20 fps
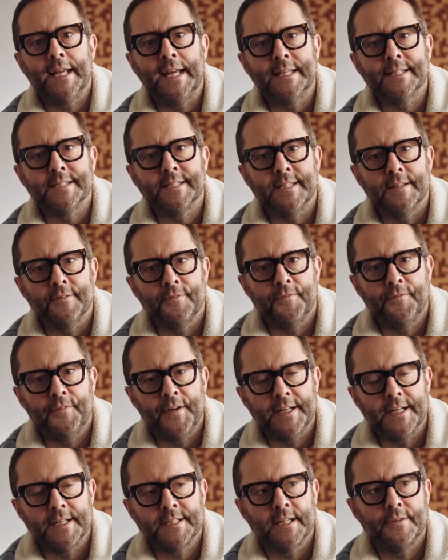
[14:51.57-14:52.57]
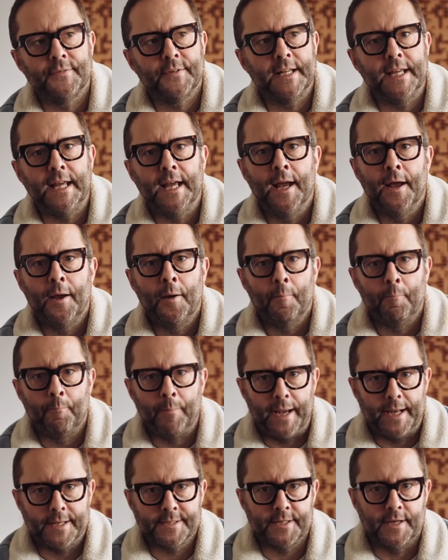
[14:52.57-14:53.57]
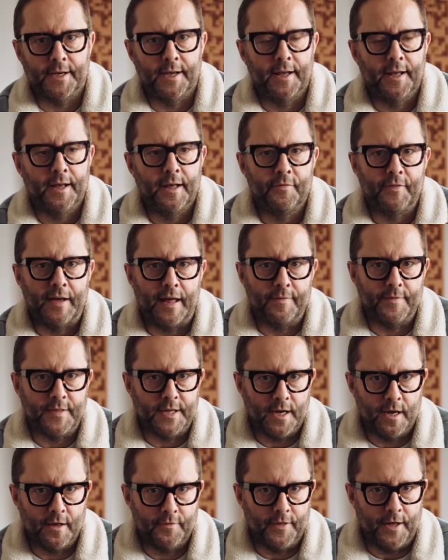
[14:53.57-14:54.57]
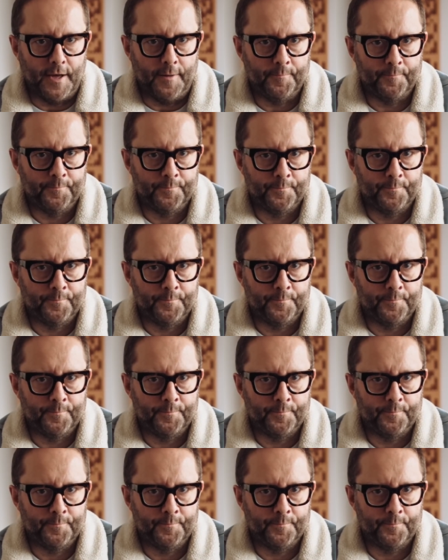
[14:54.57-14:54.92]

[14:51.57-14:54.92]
is definitively better than the other.